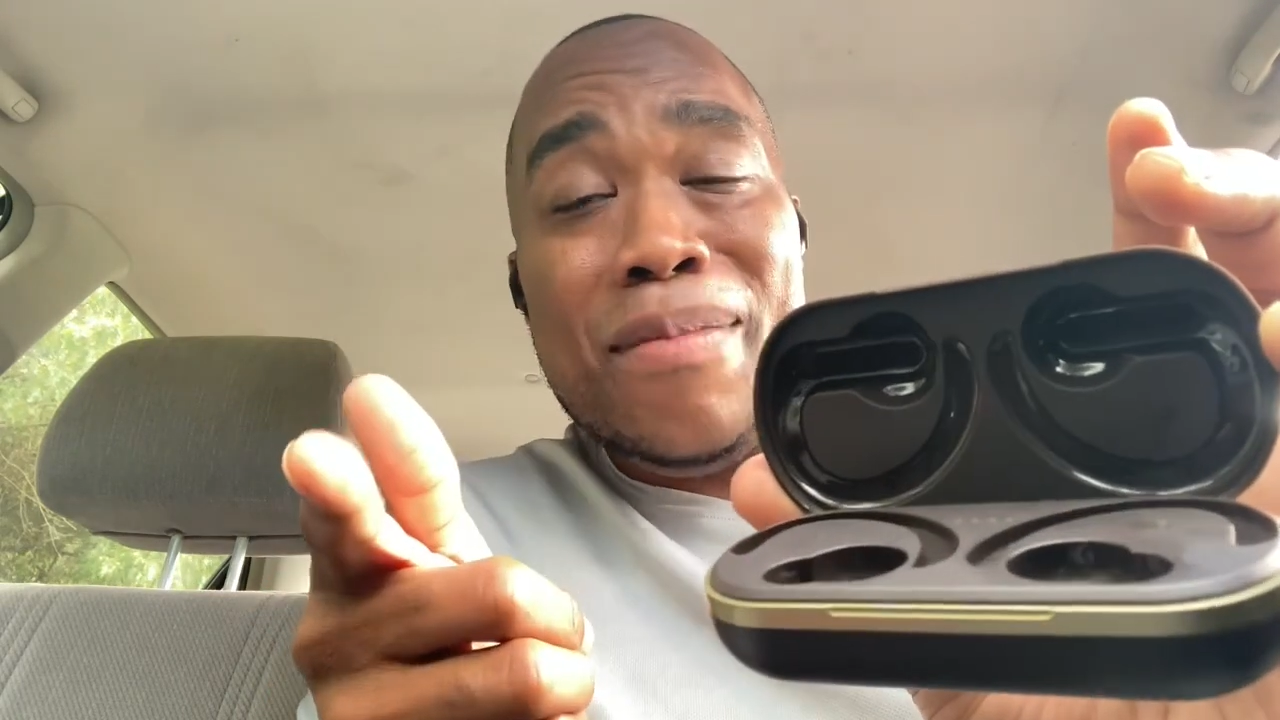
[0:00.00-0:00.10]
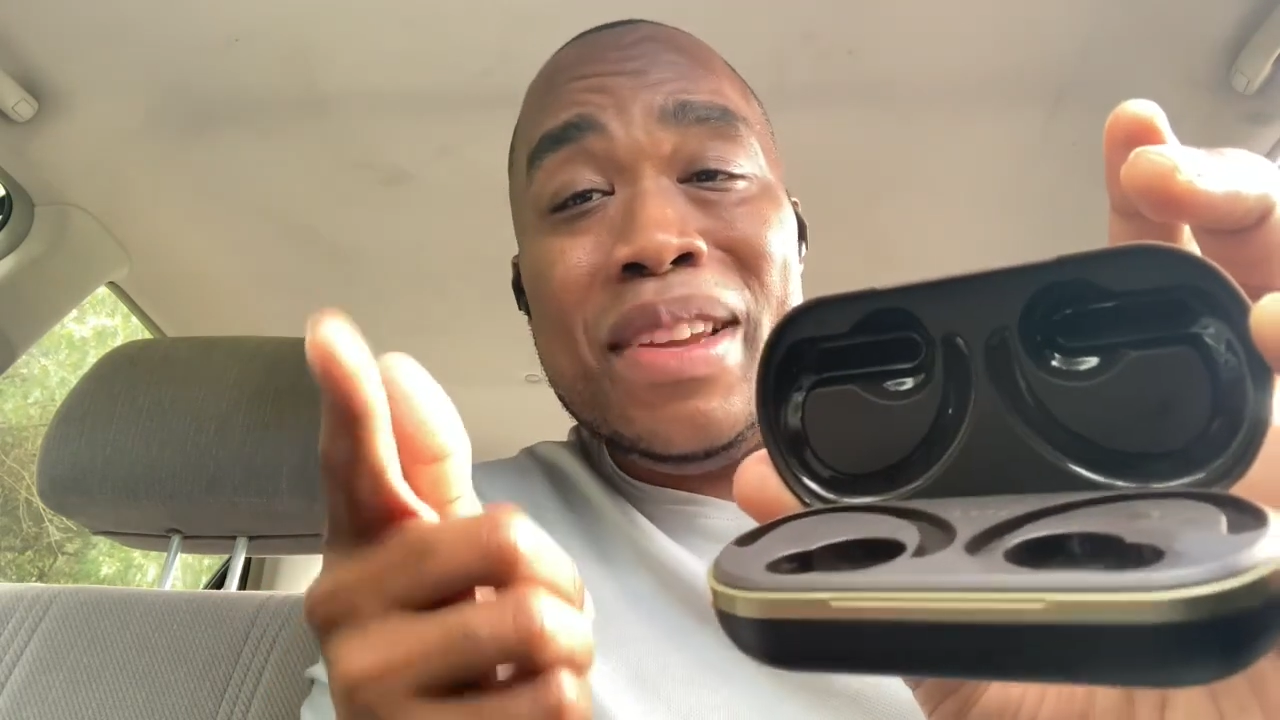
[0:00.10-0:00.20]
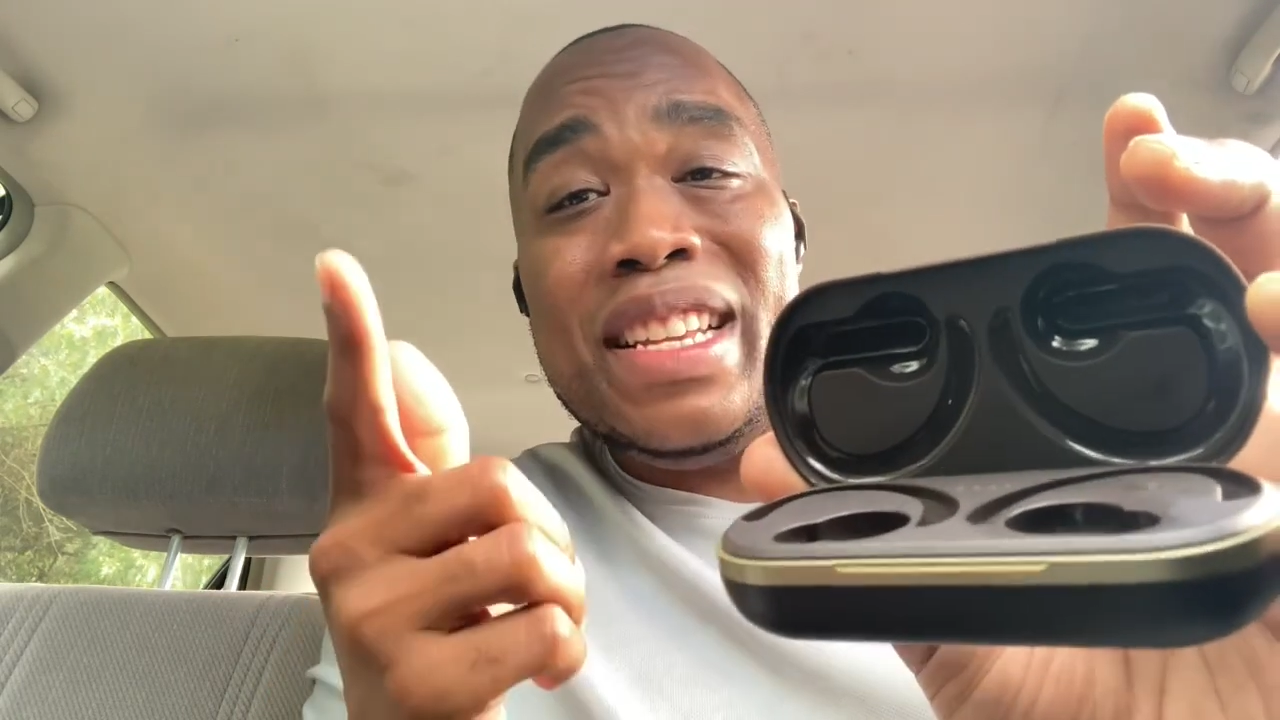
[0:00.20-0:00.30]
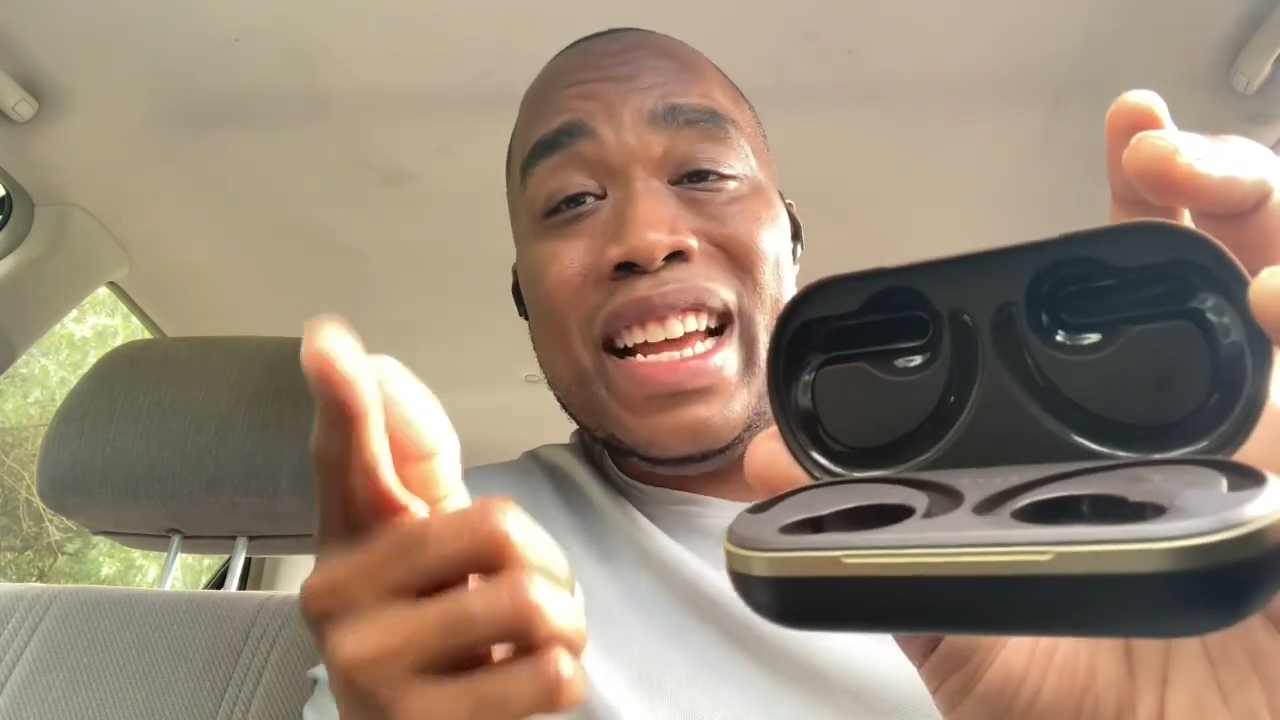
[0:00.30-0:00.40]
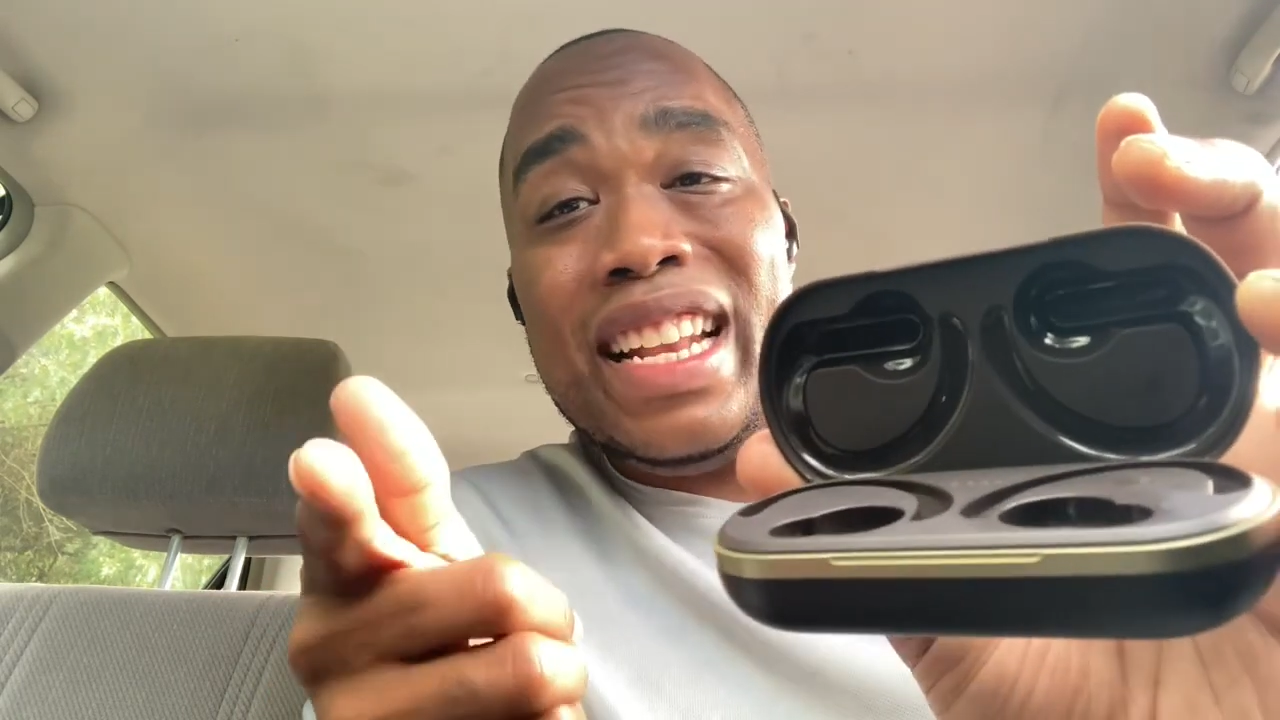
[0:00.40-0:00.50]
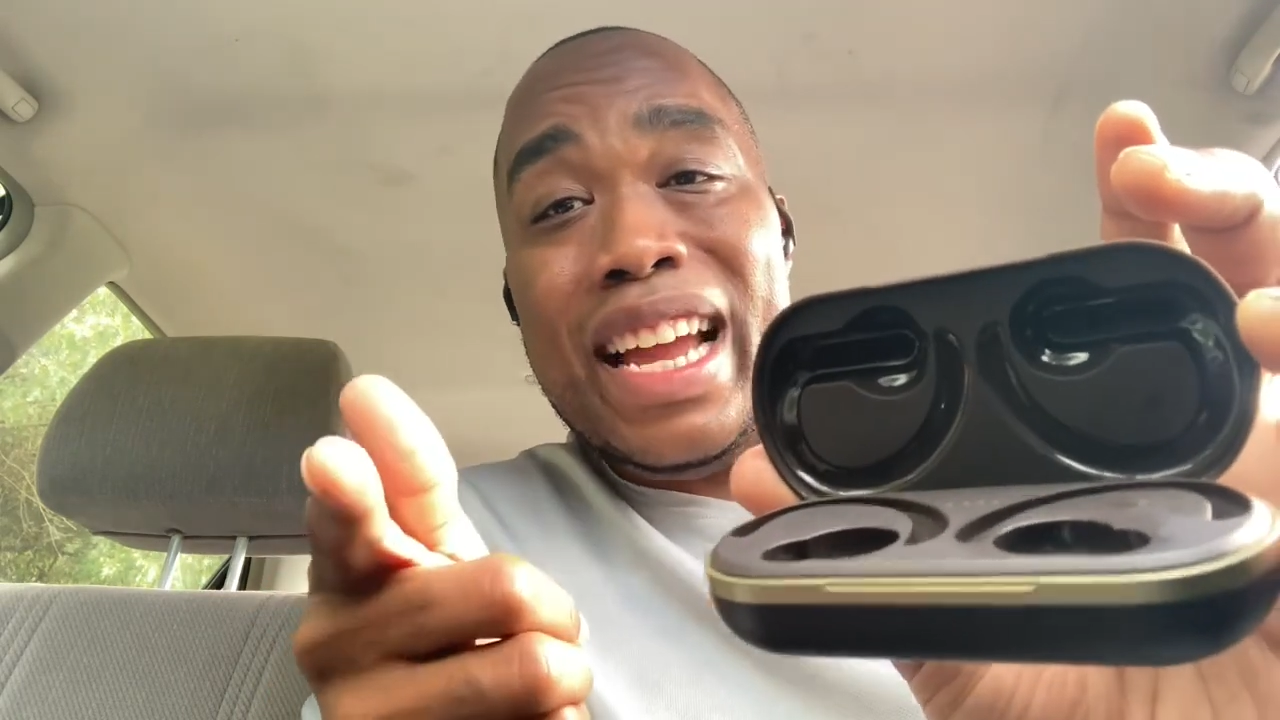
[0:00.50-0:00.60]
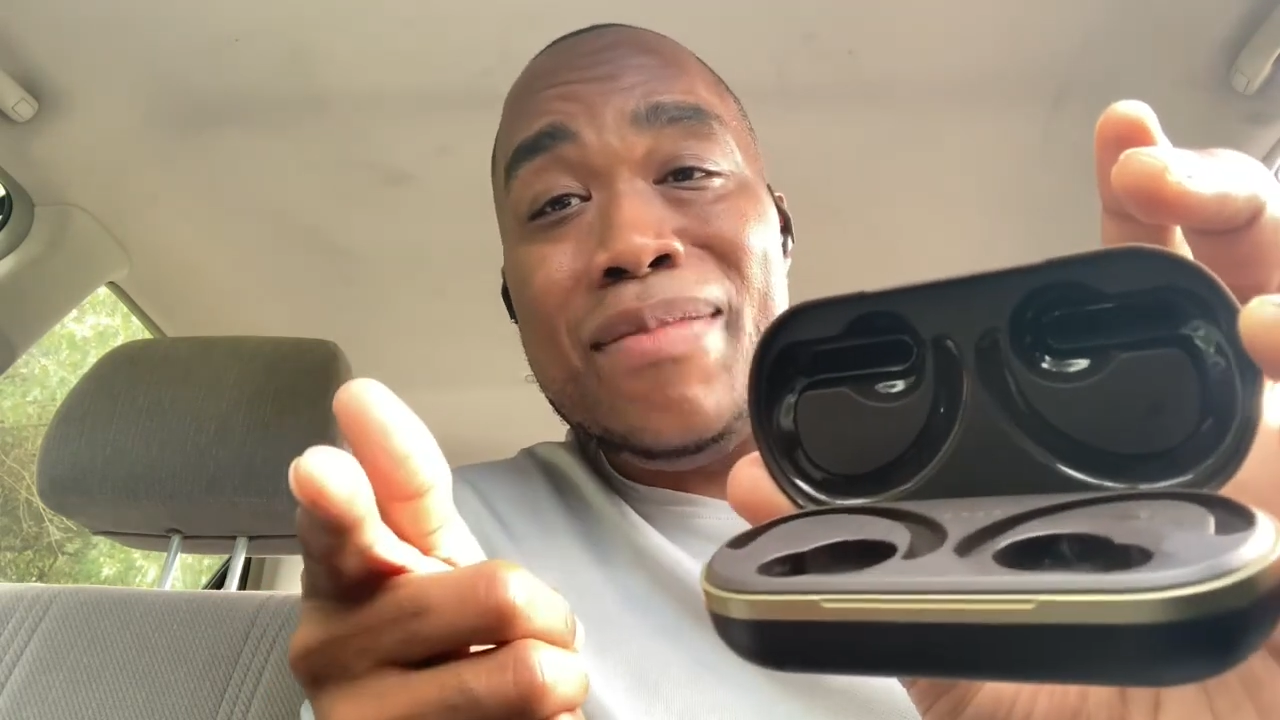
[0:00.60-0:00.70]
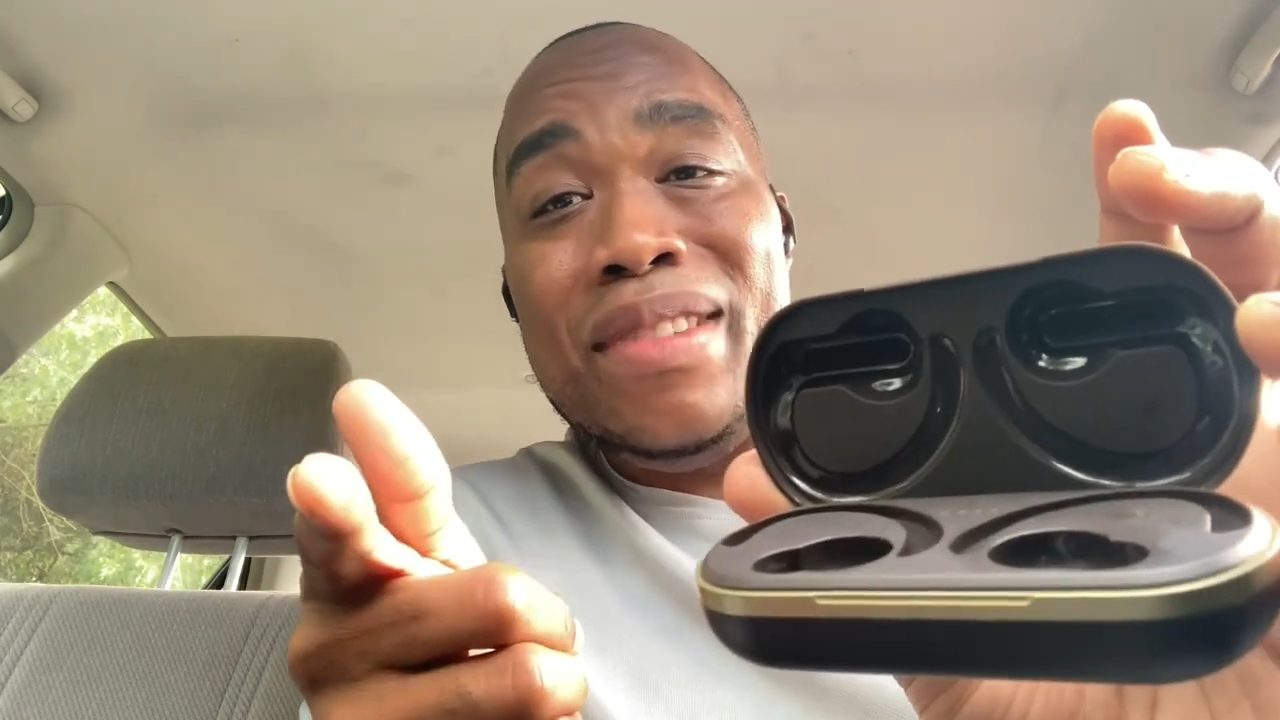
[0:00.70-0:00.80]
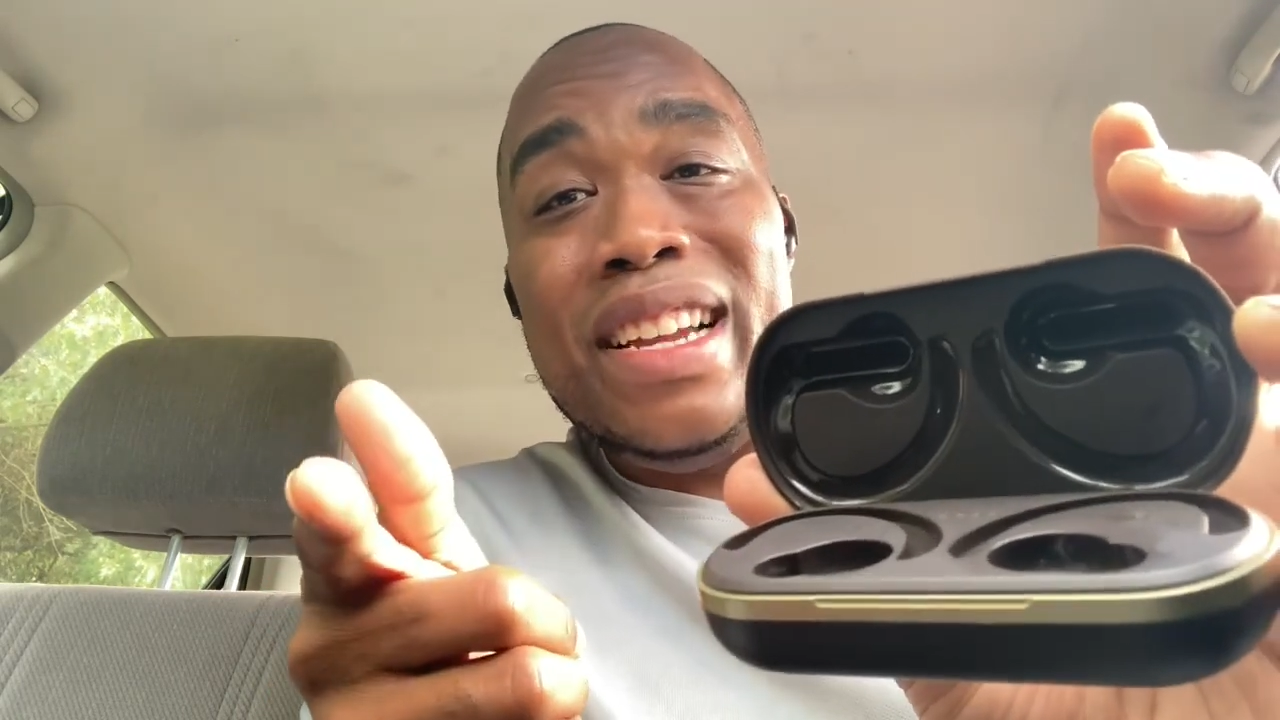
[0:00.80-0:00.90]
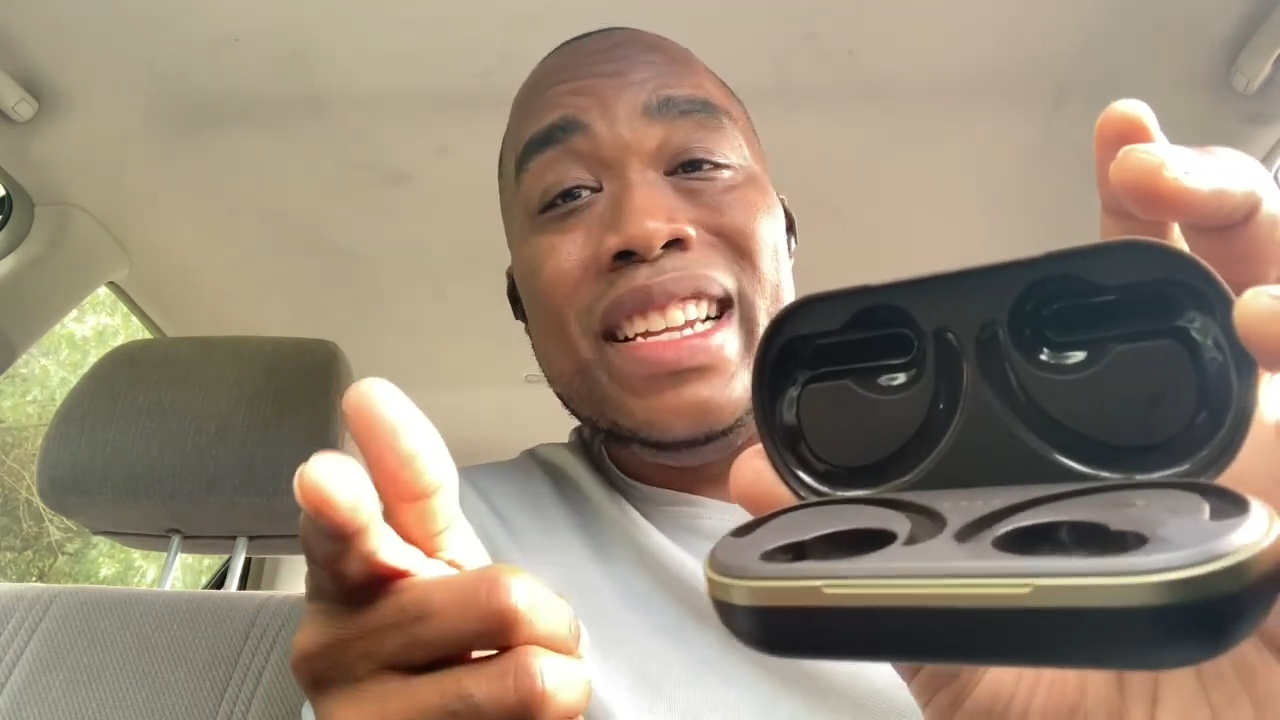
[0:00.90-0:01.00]
and hit that like
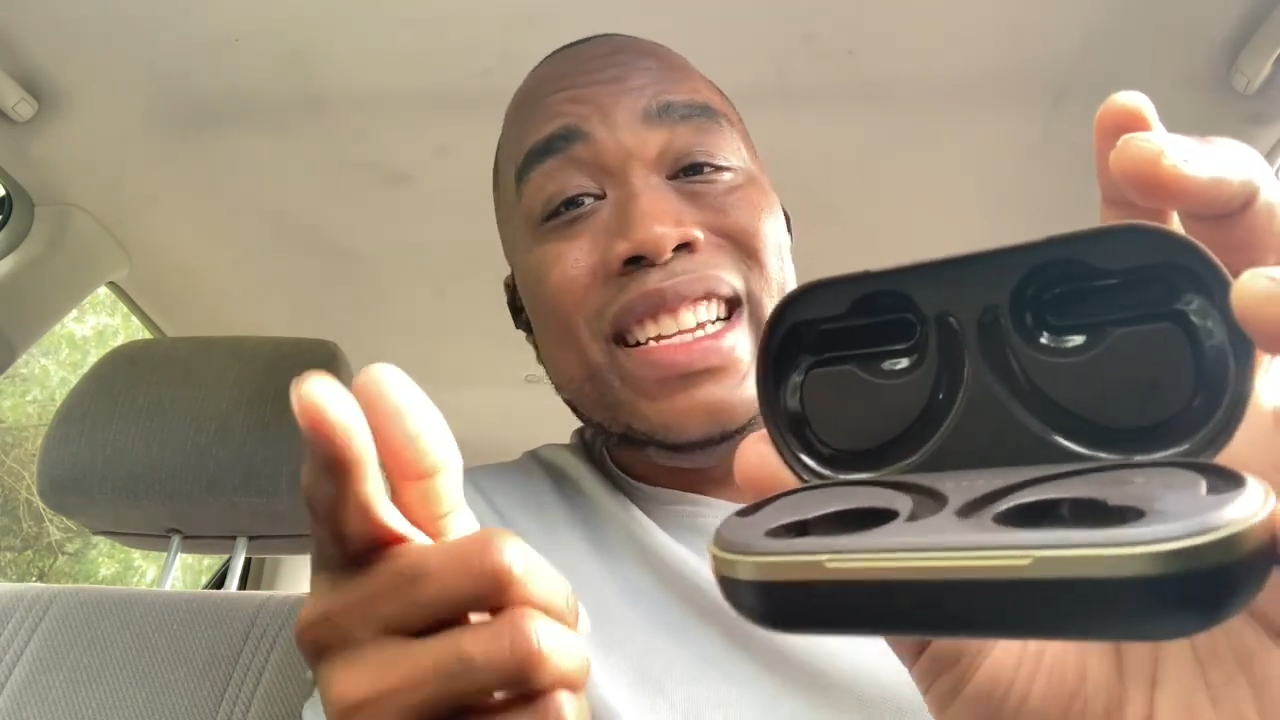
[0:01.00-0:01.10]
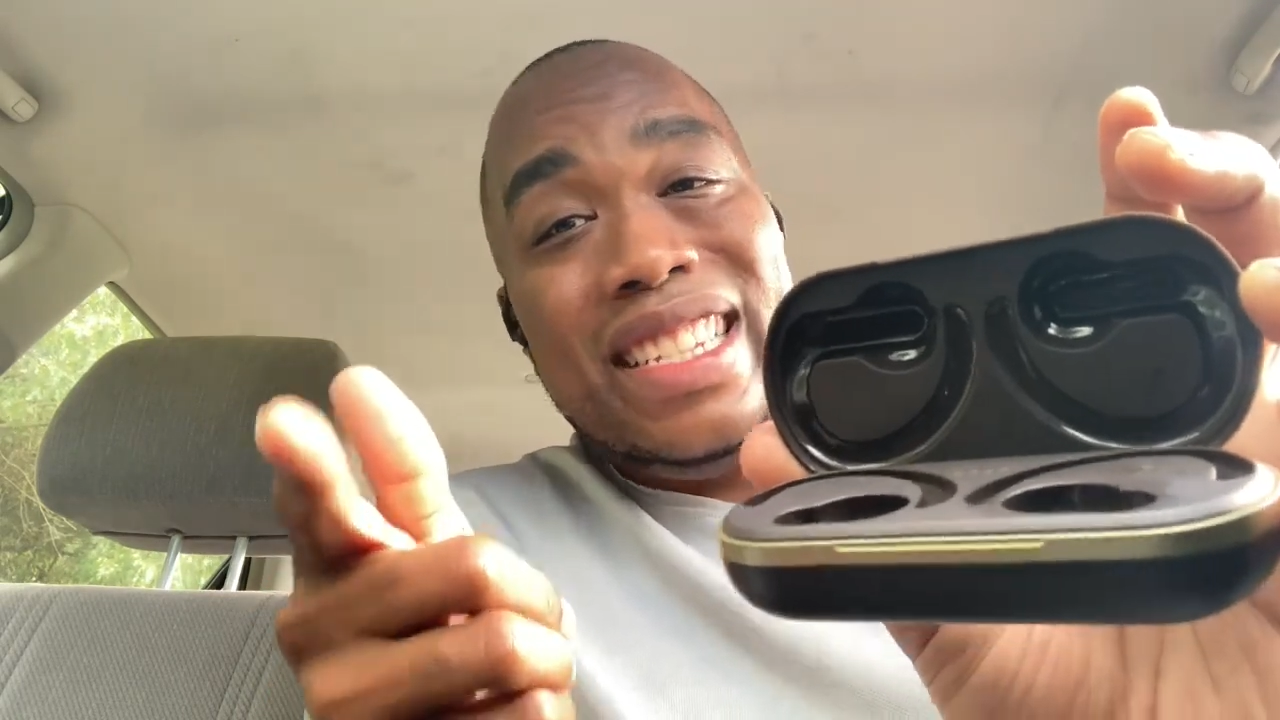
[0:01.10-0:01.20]
button.